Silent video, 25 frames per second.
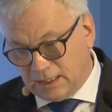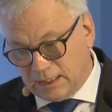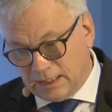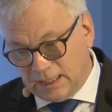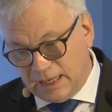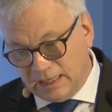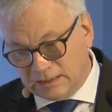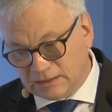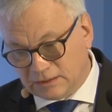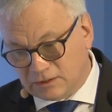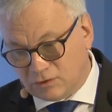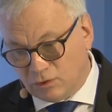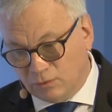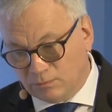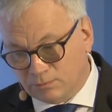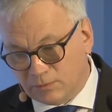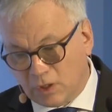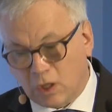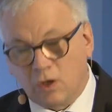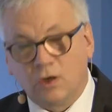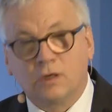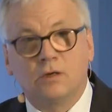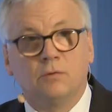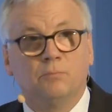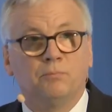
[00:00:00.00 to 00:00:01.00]
and
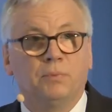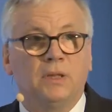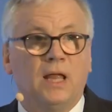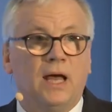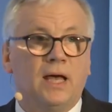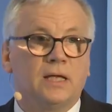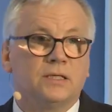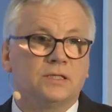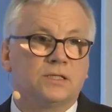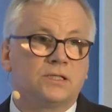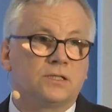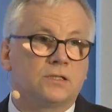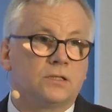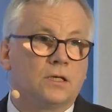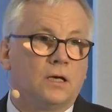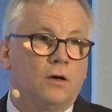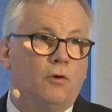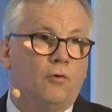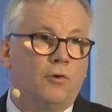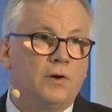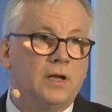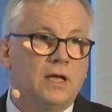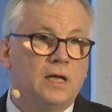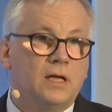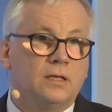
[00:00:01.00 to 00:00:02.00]

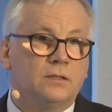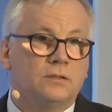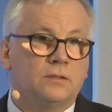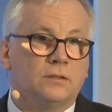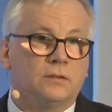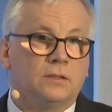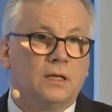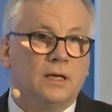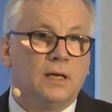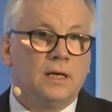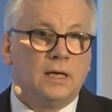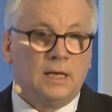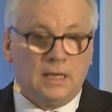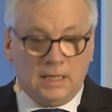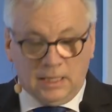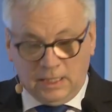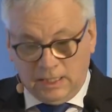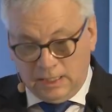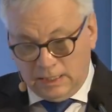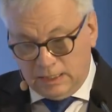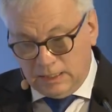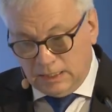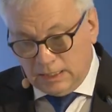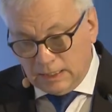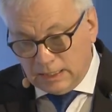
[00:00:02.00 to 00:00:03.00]
compliance-oriented.
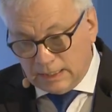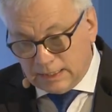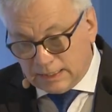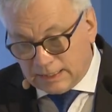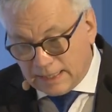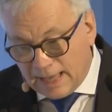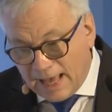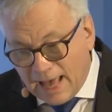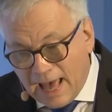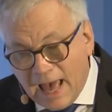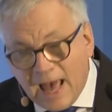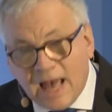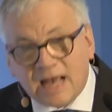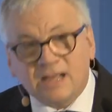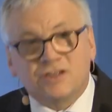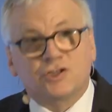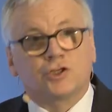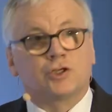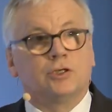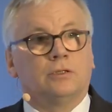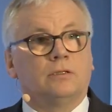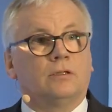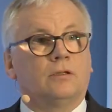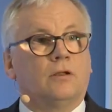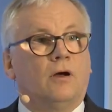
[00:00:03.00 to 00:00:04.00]

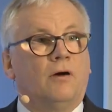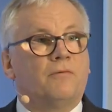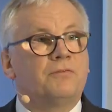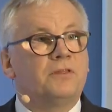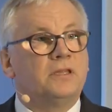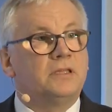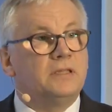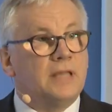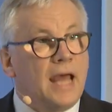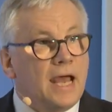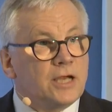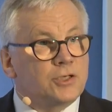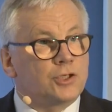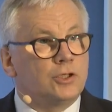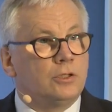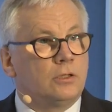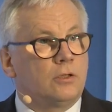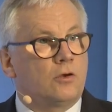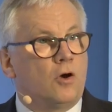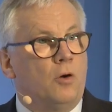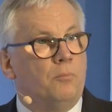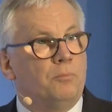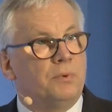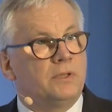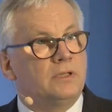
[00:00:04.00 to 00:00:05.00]
Action of the
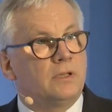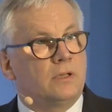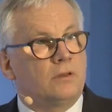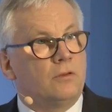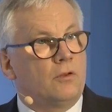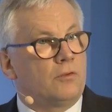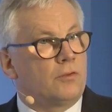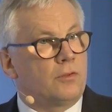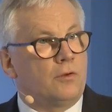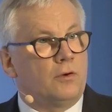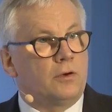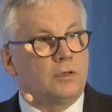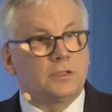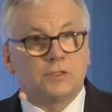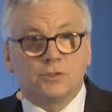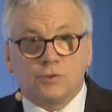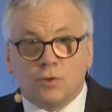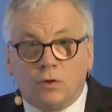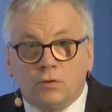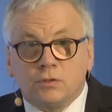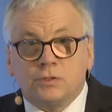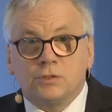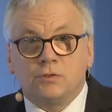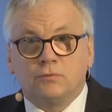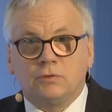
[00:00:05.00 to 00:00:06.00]
national competent authorities
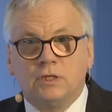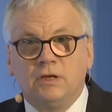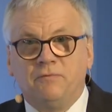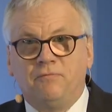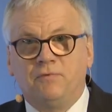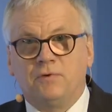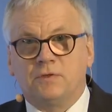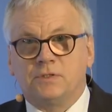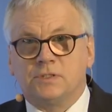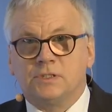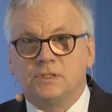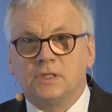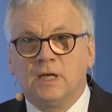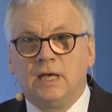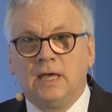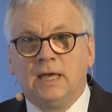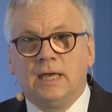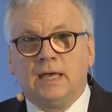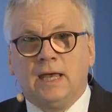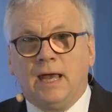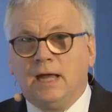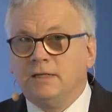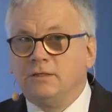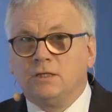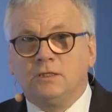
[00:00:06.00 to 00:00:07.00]
also differs,
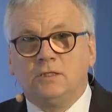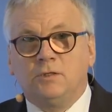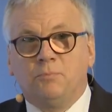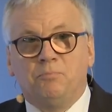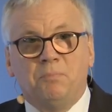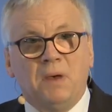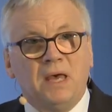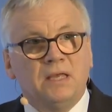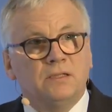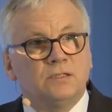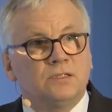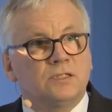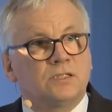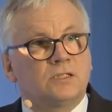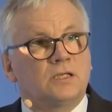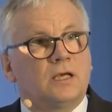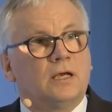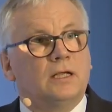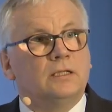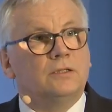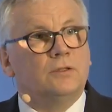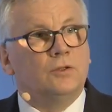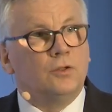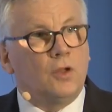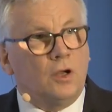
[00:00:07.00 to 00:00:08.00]
and it depends
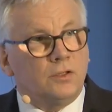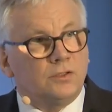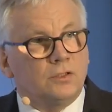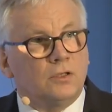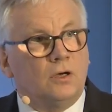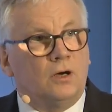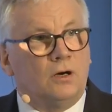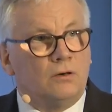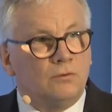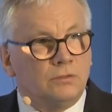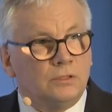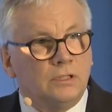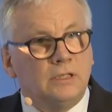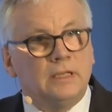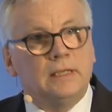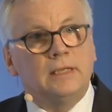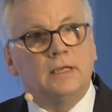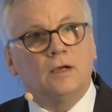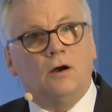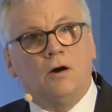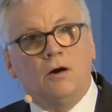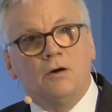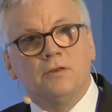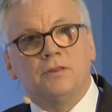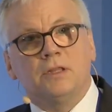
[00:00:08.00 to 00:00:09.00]
not
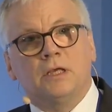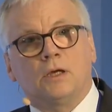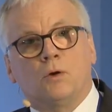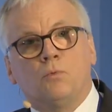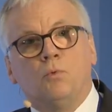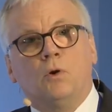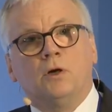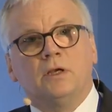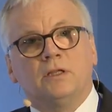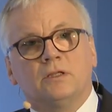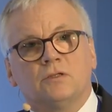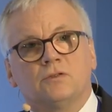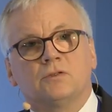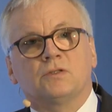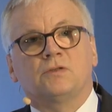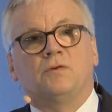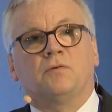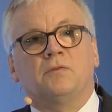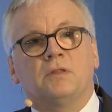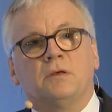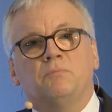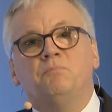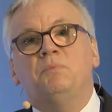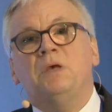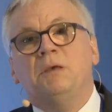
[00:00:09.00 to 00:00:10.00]
only on the qualities
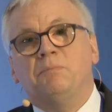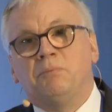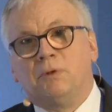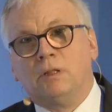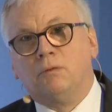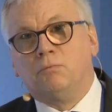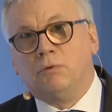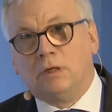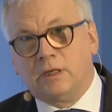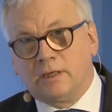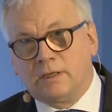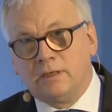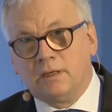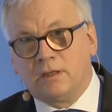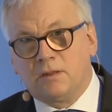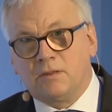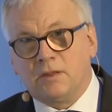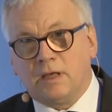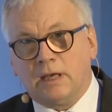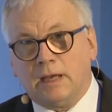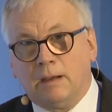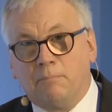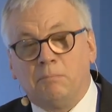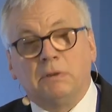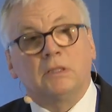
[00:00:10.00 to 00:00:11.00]
of the people working
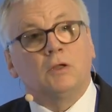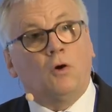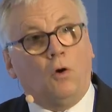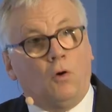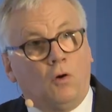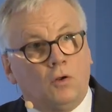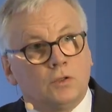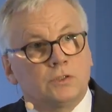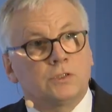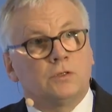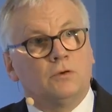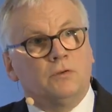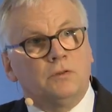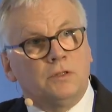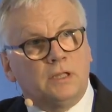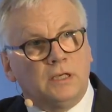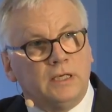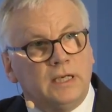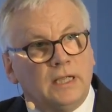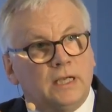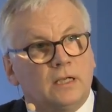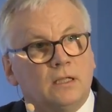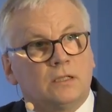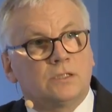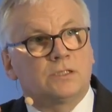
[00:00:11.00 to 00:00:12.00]
there, but also on the
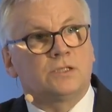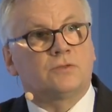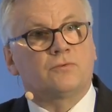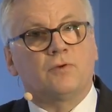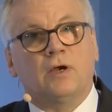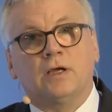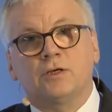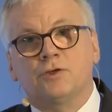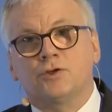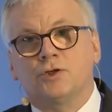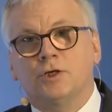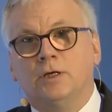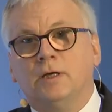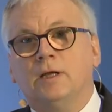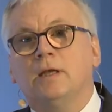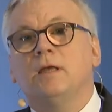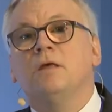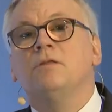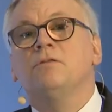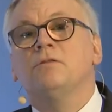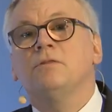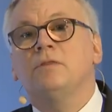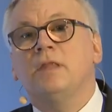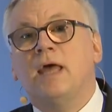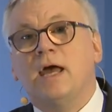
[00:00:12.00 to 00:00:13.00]
legal structure
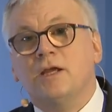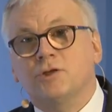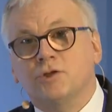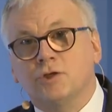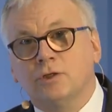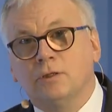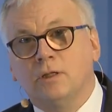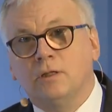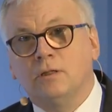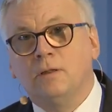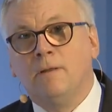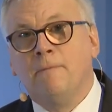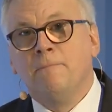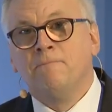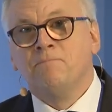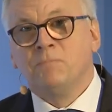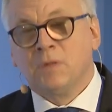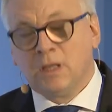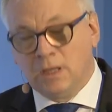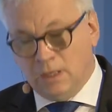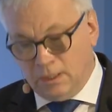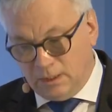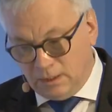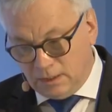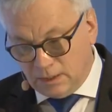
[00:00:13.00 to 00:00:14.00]
in national,
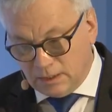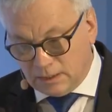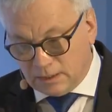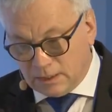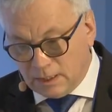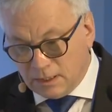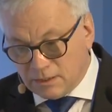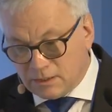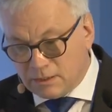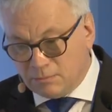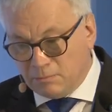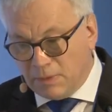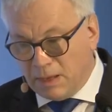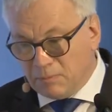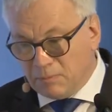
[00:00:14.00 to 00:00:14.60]
in the